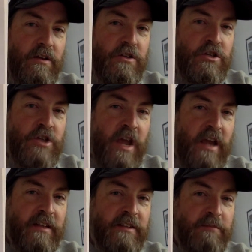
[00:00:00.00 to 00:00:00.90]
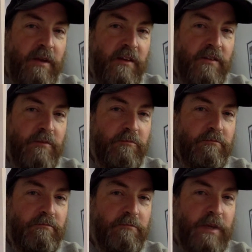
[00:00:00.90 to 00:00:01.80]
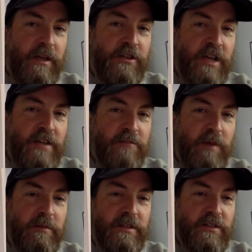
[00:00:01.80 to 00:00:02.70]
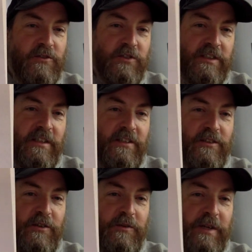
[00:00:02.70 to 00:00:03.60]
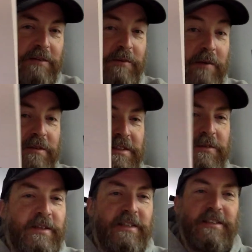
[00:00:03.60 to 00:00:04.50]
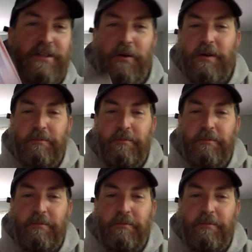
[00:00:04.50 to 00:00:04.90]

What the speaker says: Jane Smith being chased by Mrs. Drizzle, so we can probably see where this is going.